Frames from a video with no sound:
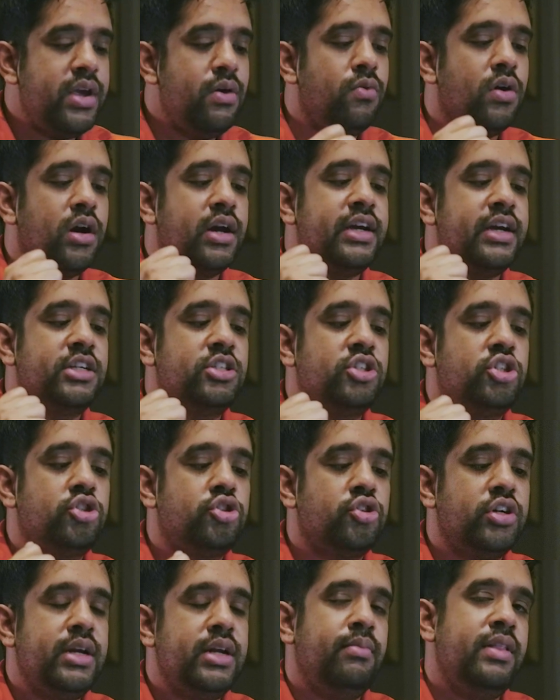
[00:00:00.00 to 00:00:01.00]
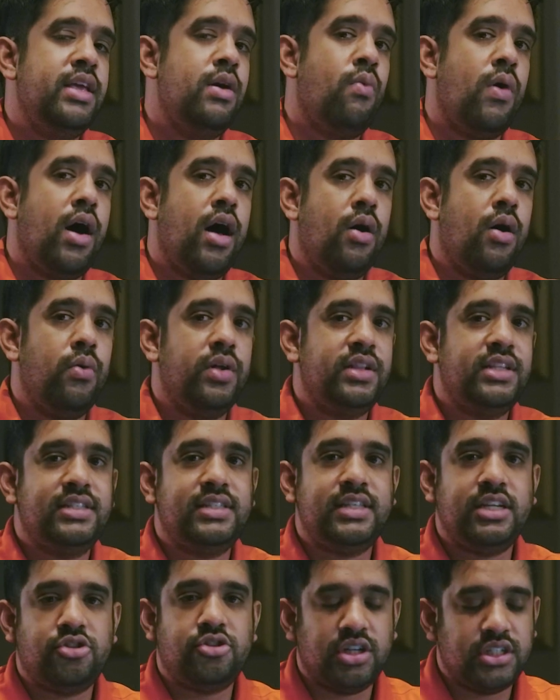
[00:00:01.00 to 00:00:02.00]
work extremely well with
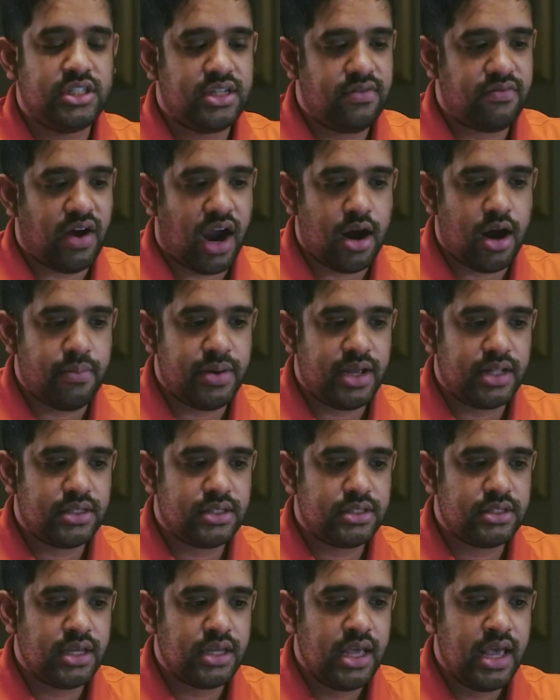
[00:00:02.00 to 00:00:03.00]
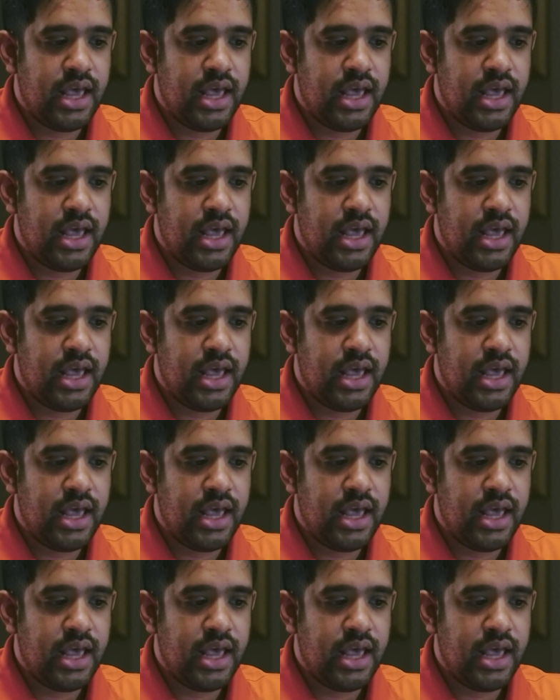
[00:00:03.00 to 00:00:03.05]
Citrix environments.